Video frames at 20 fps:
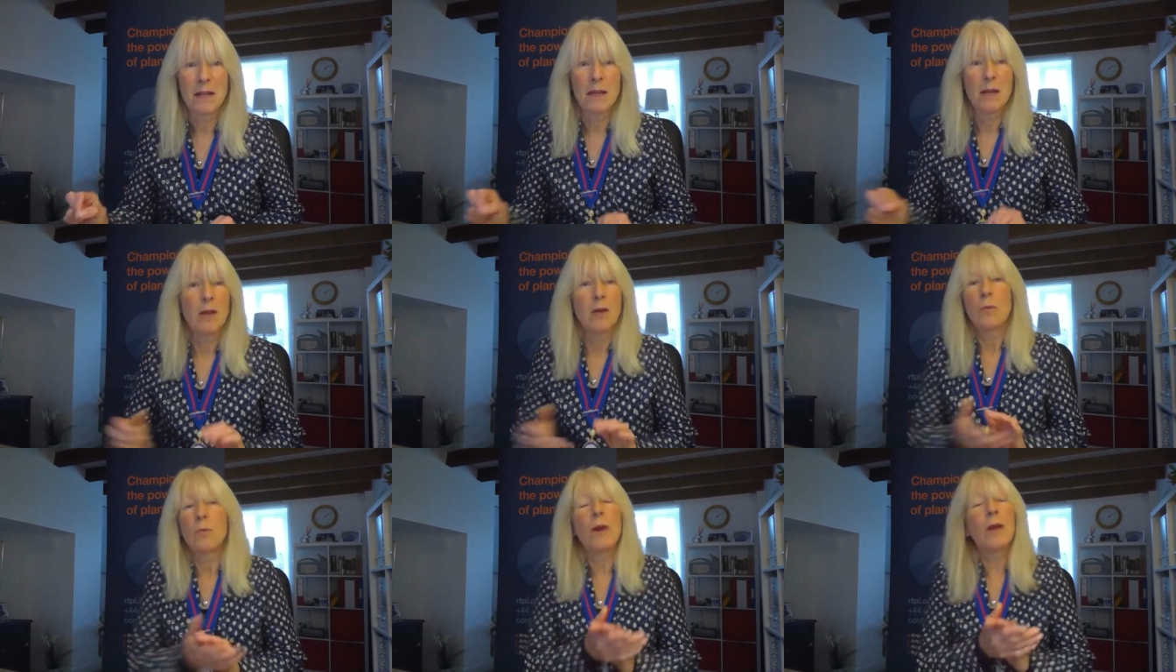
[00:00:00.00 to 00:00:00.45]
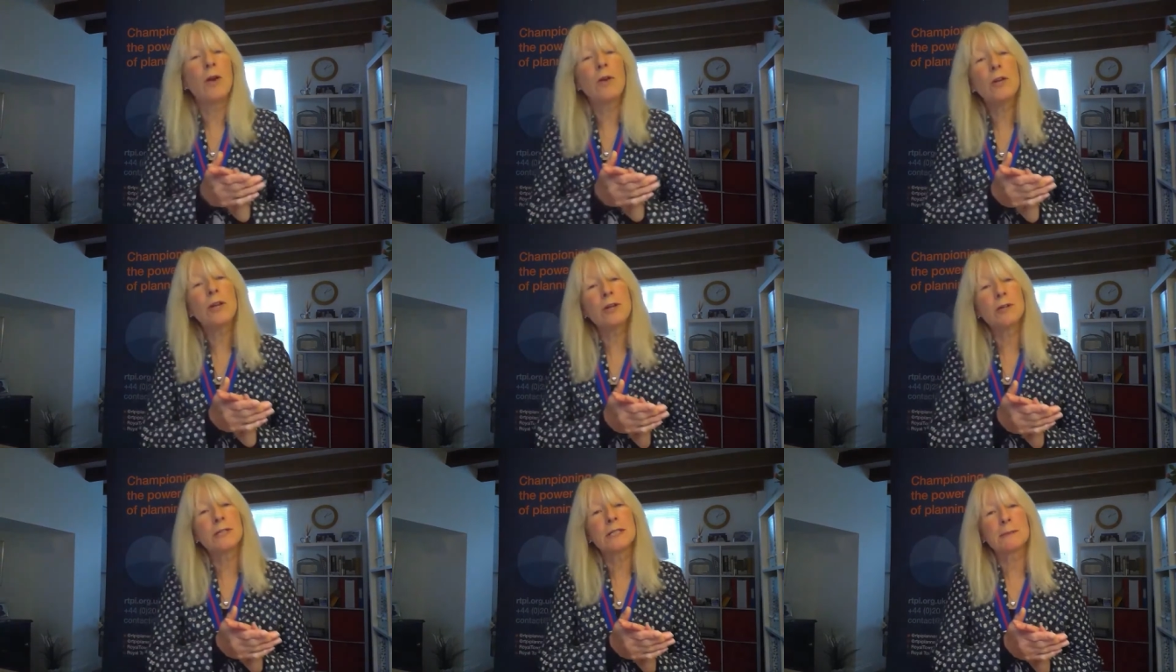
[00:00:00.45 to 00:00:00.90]
We
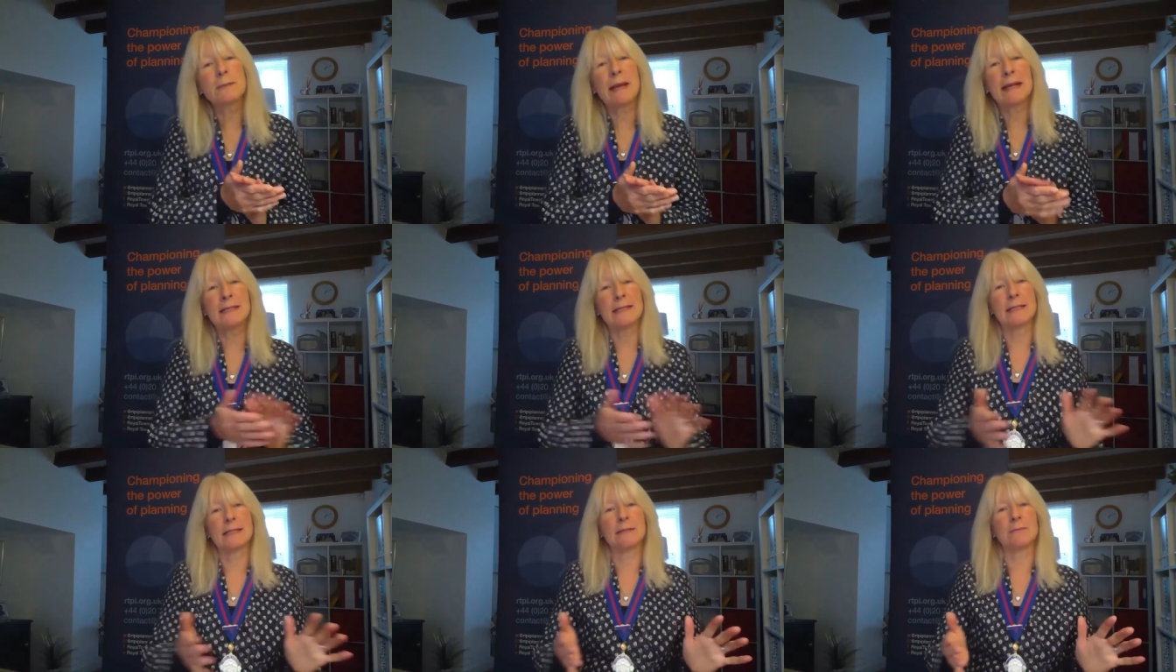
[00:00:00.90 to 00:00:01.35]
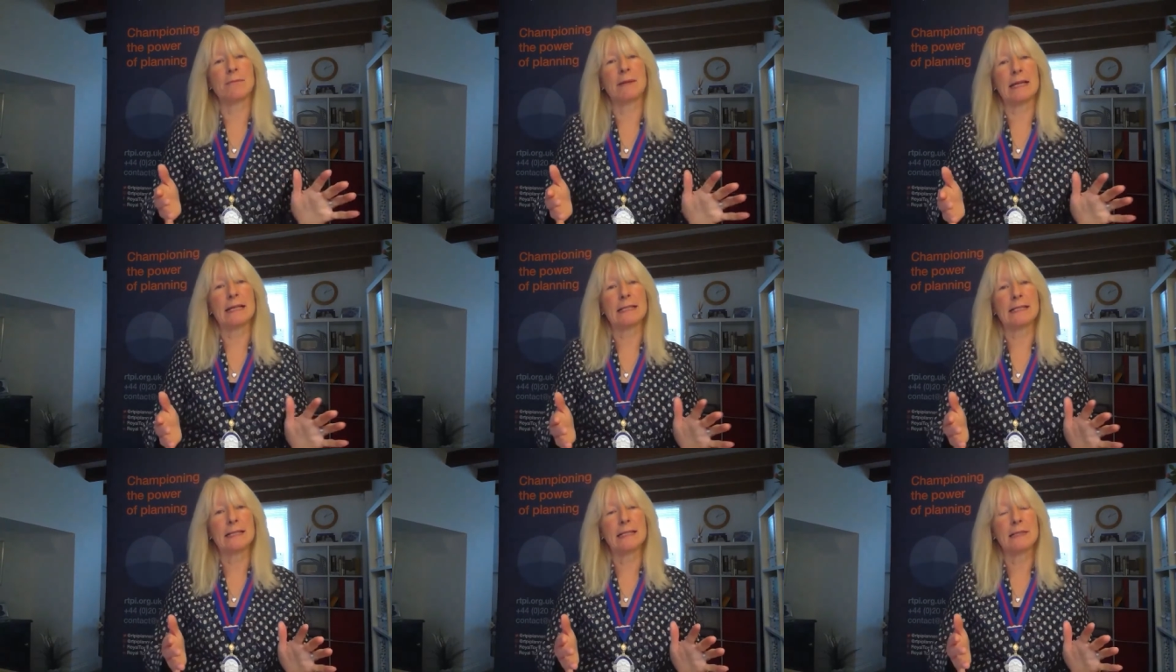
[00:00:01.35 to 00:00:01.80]
all use spaces and
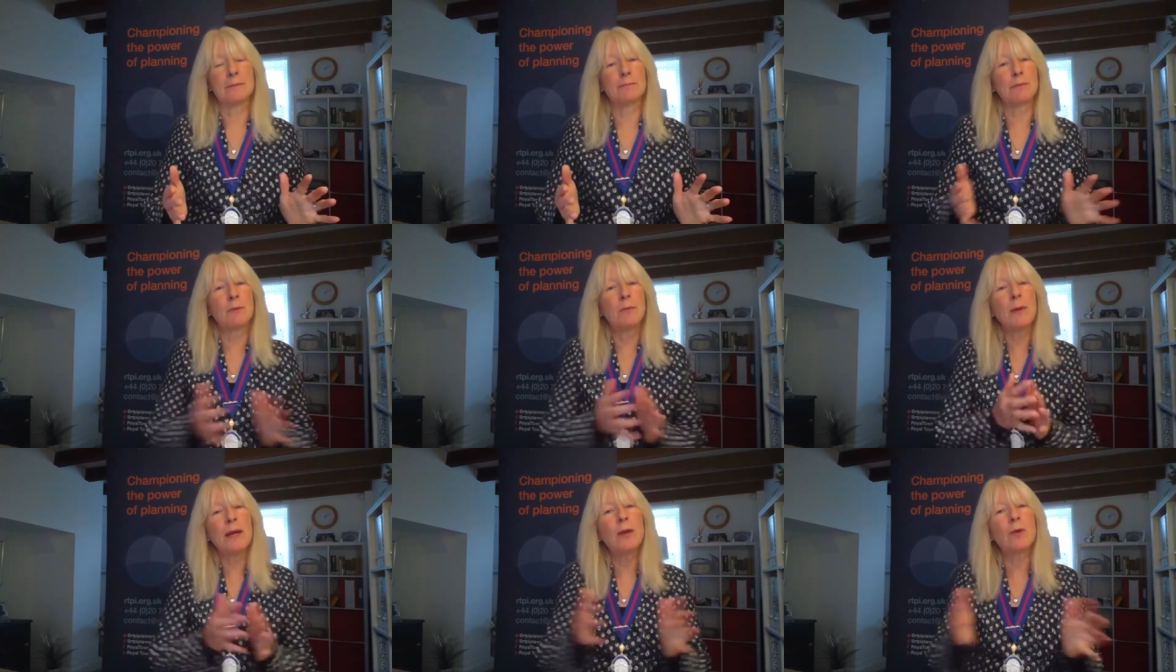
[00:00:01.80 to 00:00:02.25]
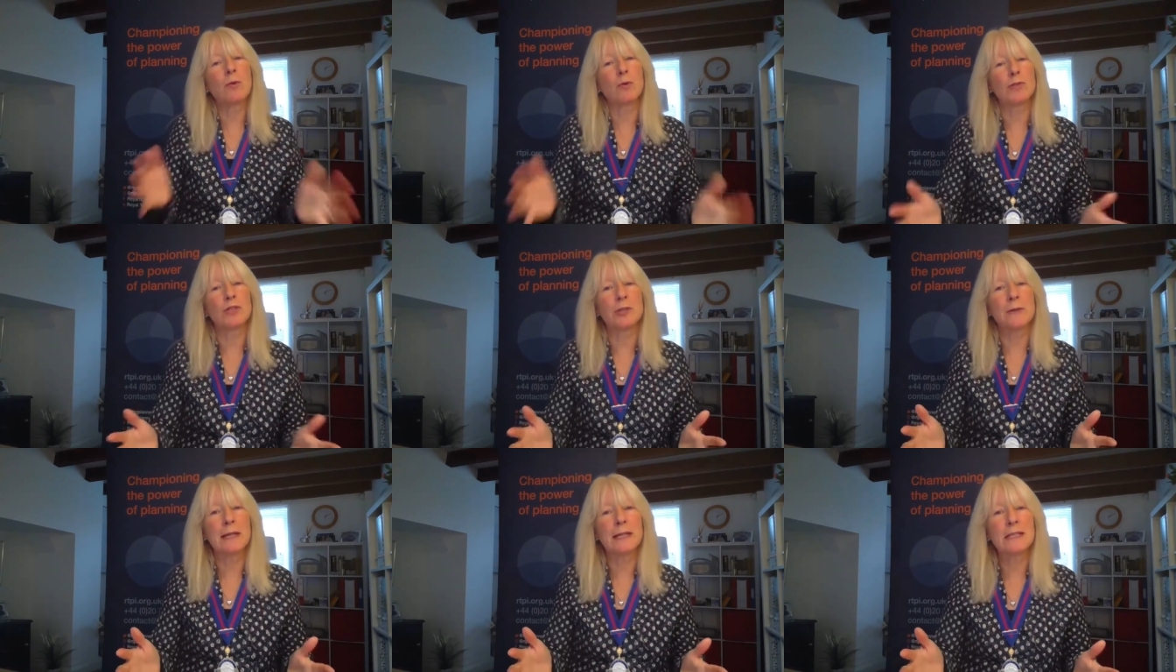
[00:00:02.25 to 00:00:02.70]
places, but we all
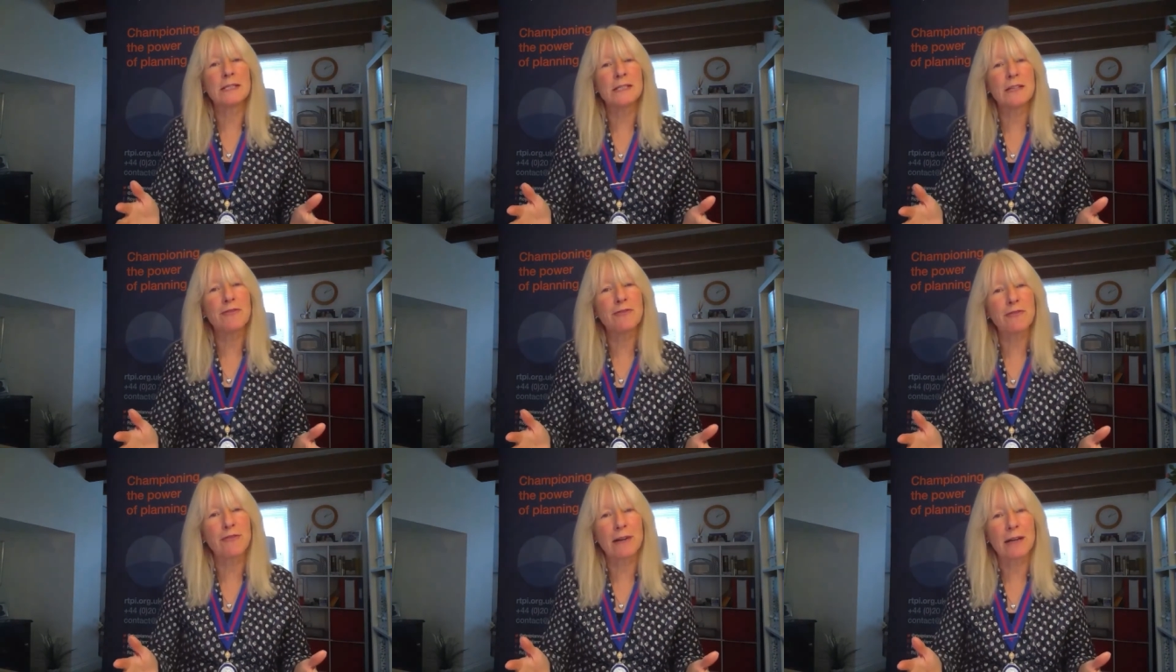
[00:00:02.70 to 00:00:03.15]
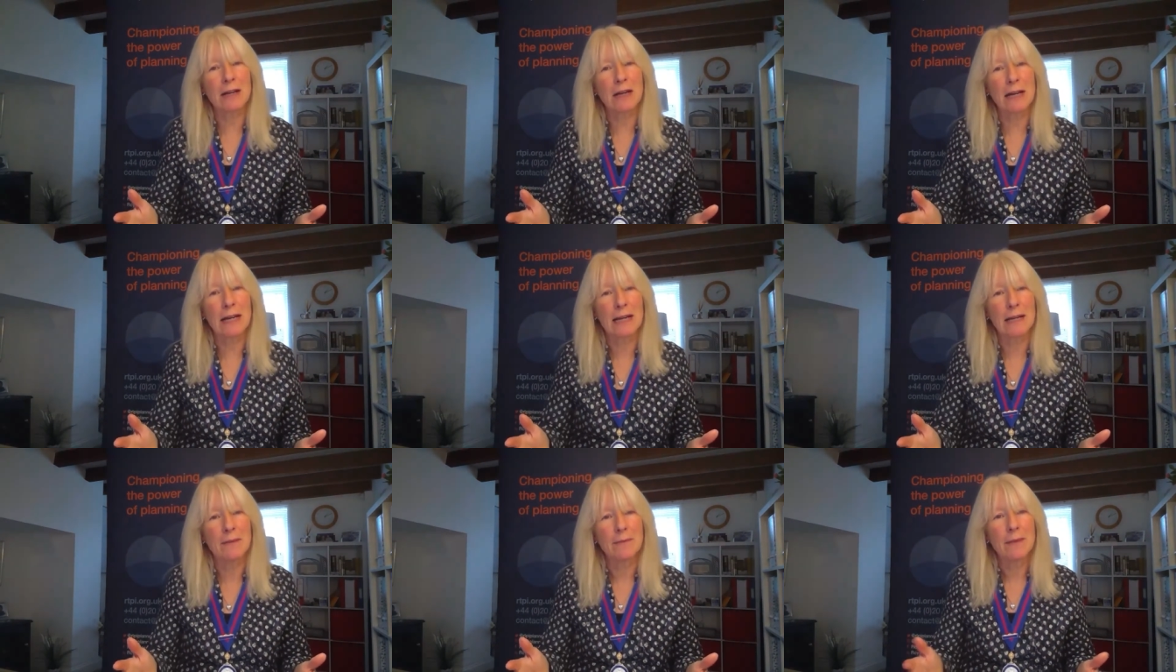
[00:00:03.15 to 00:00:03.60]
do it
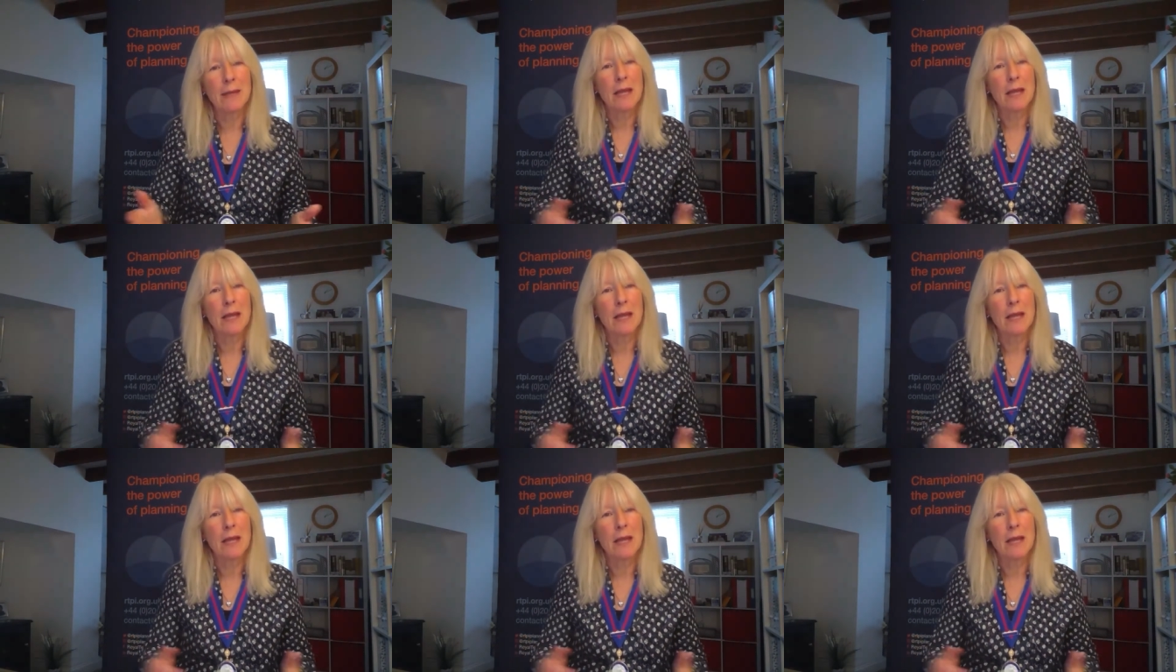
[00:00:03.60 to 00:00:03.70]
differently,